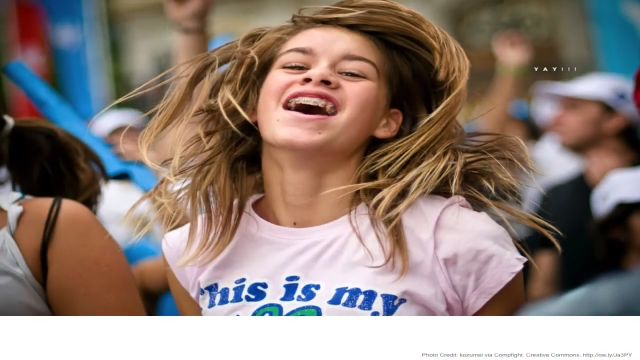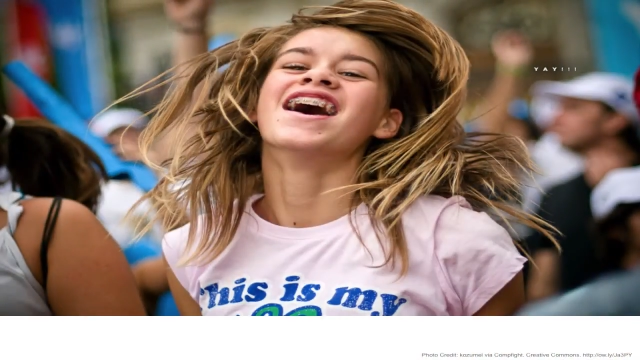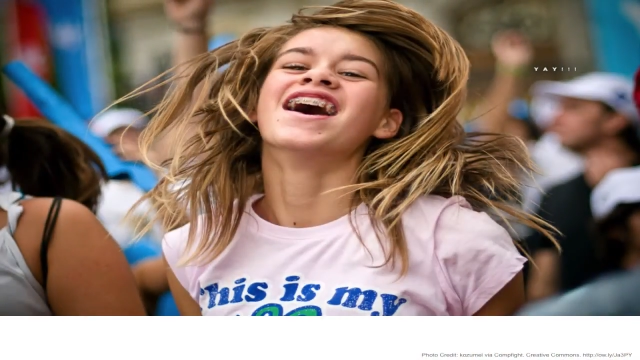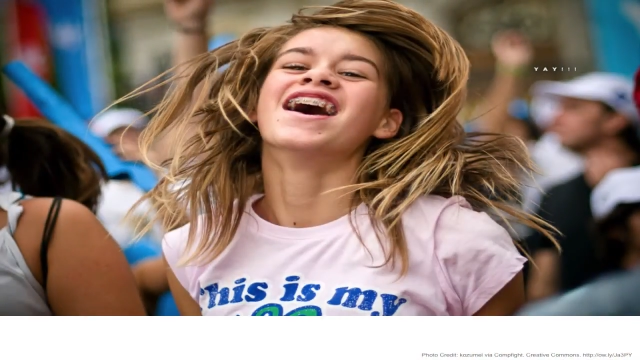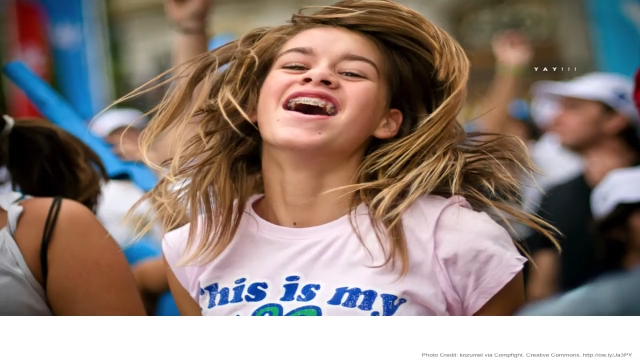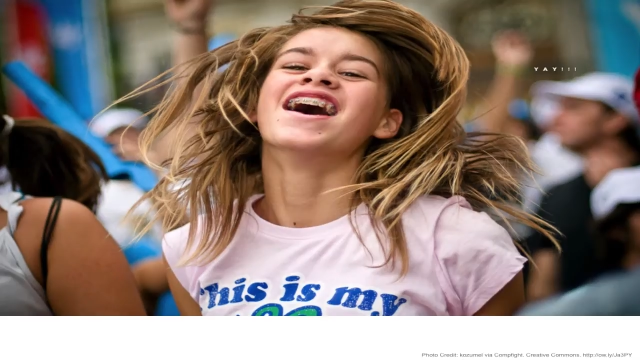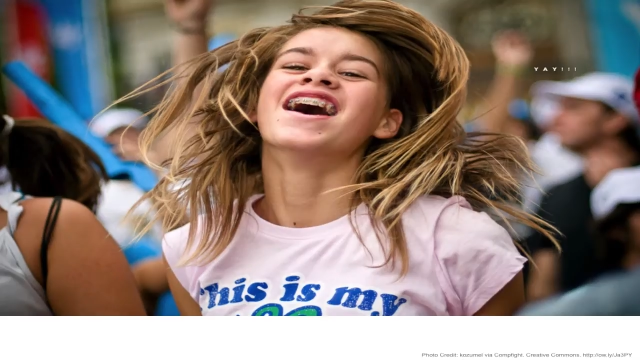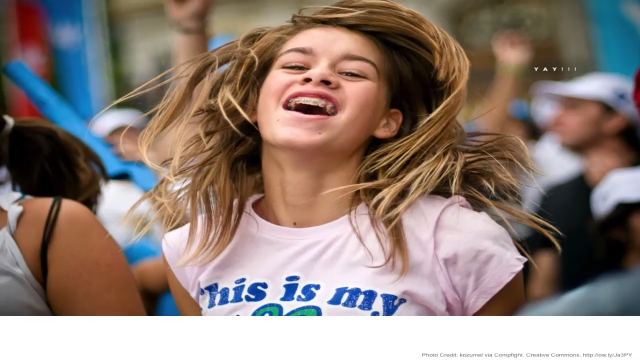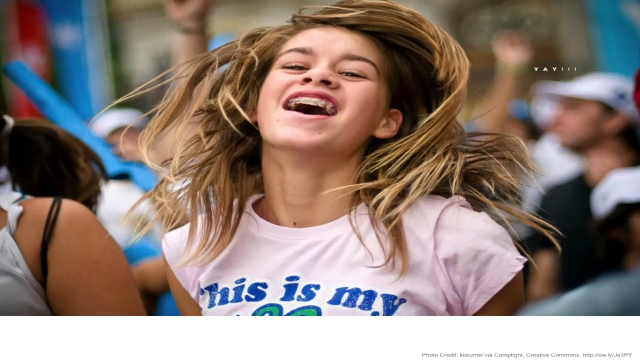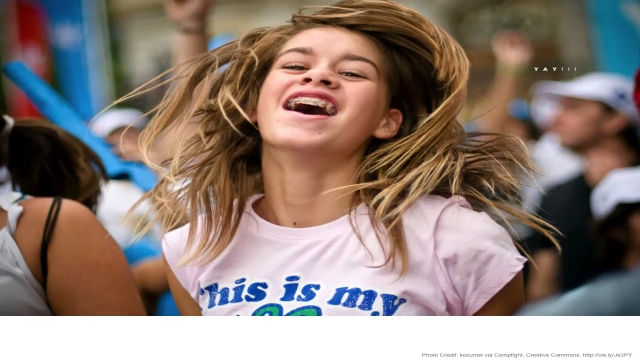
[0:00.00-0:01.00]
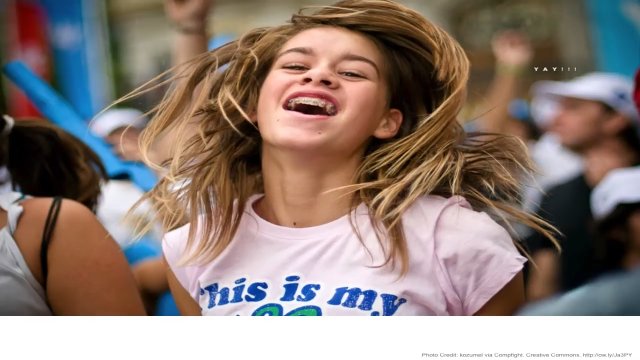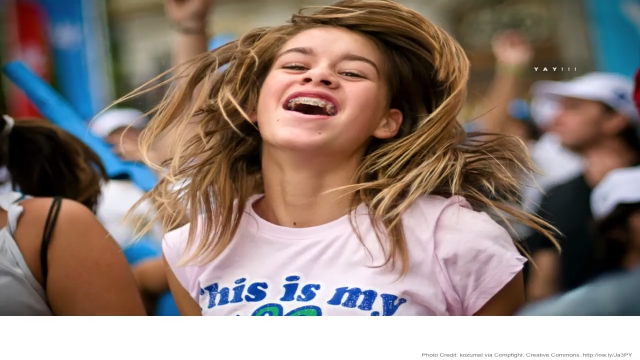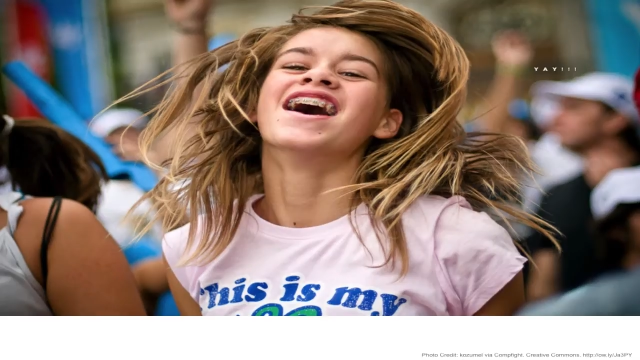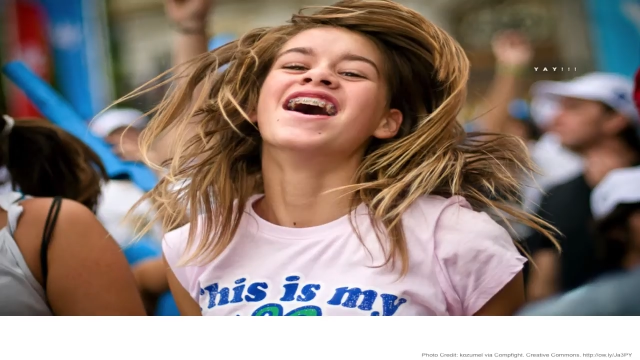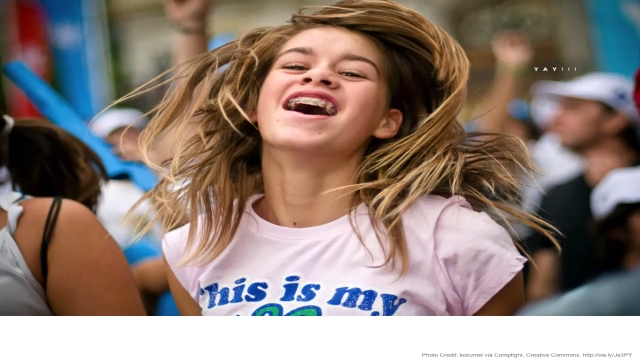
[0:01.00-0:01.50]
You don't focus on
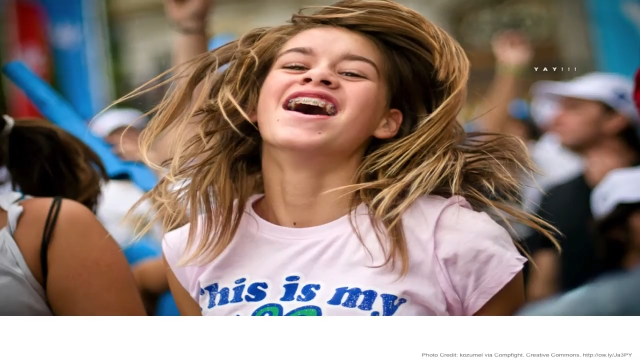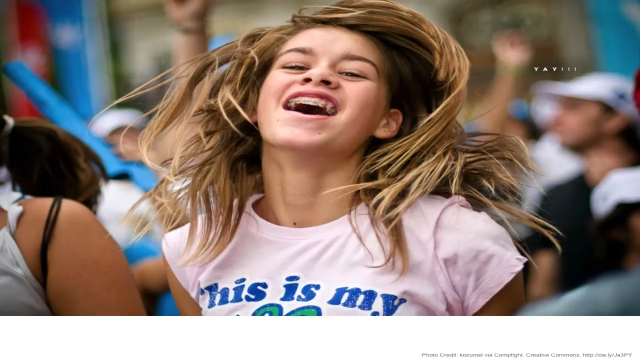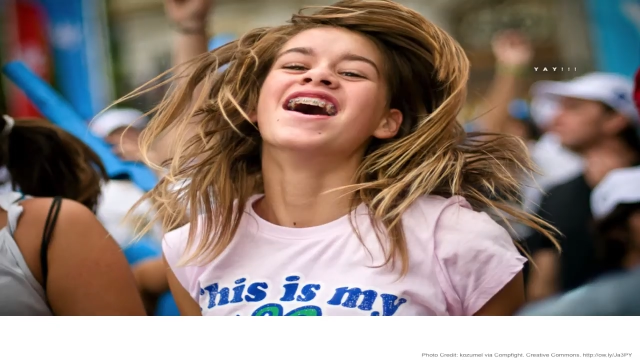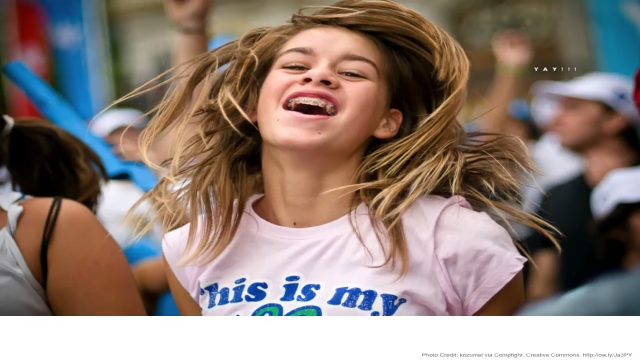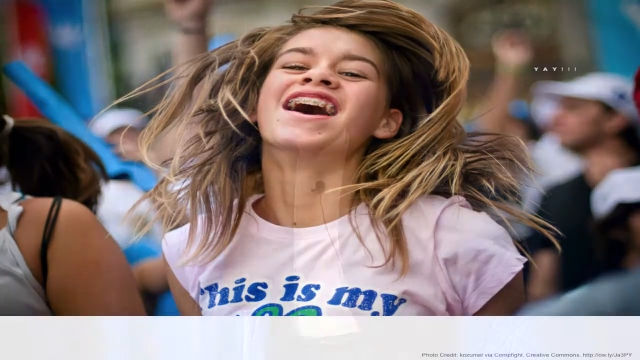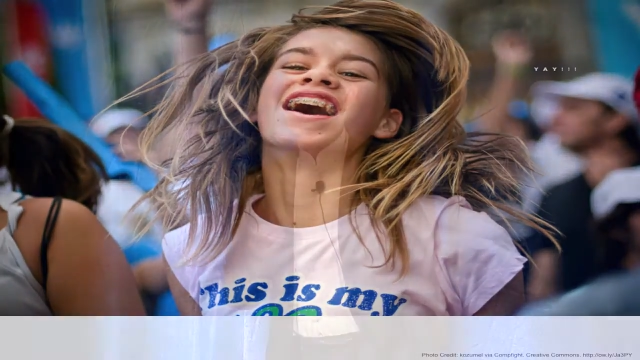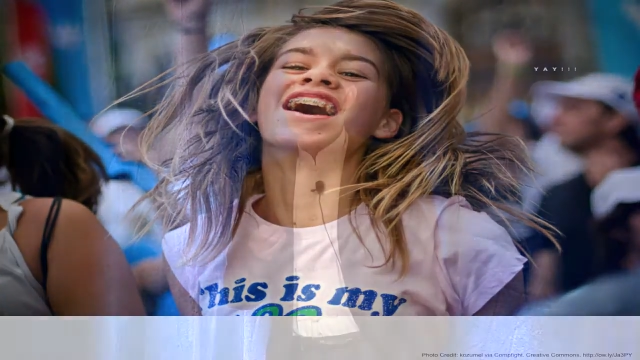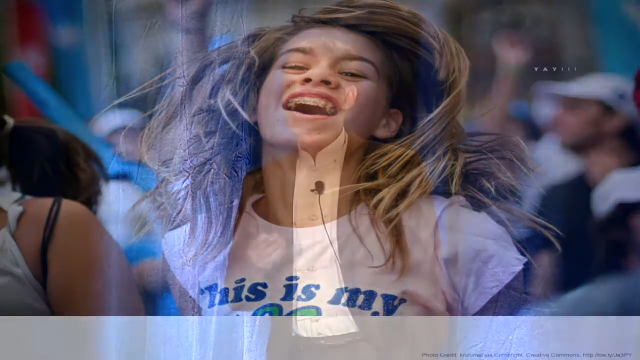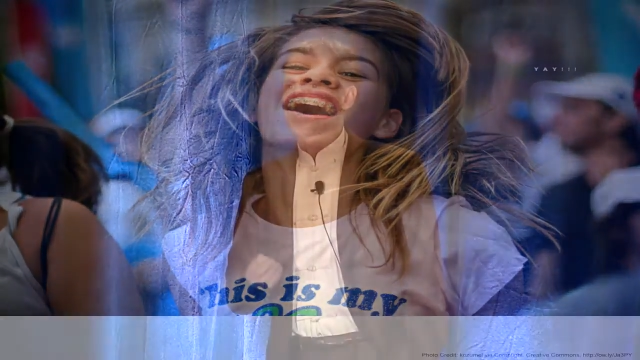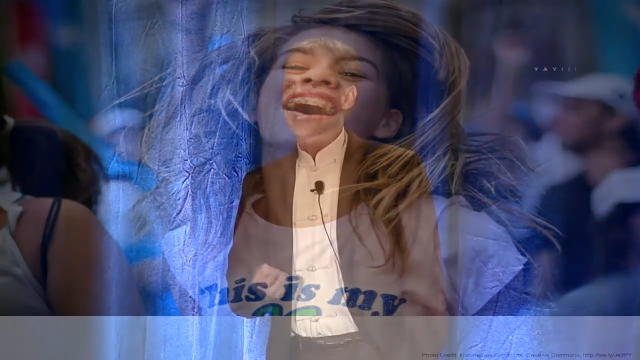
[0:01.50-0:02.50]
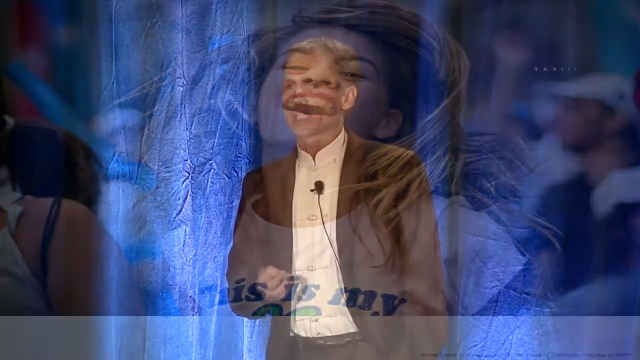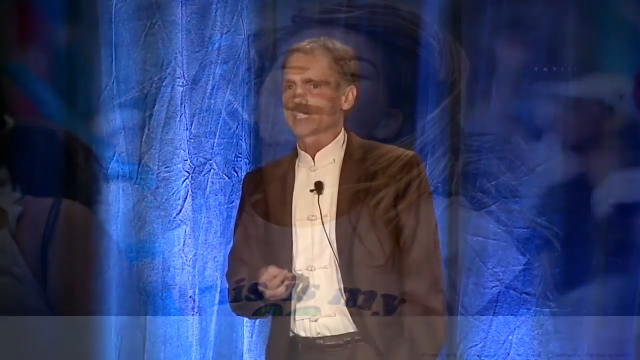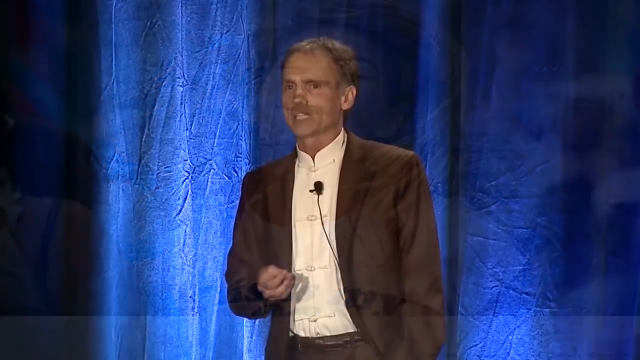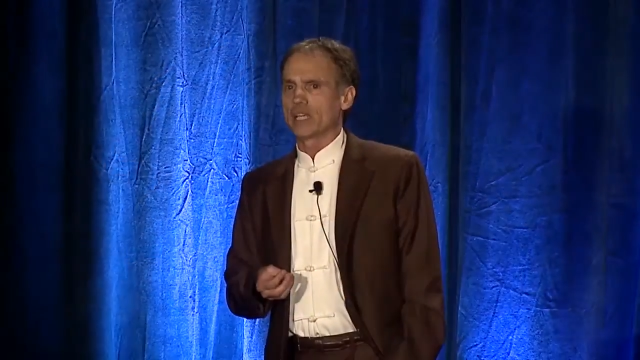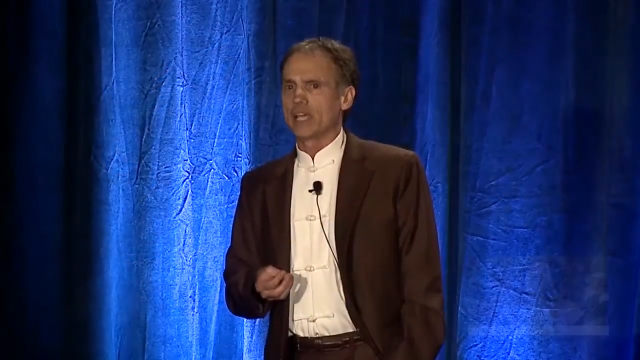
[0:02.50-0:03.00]
weakness. You focus on strengths.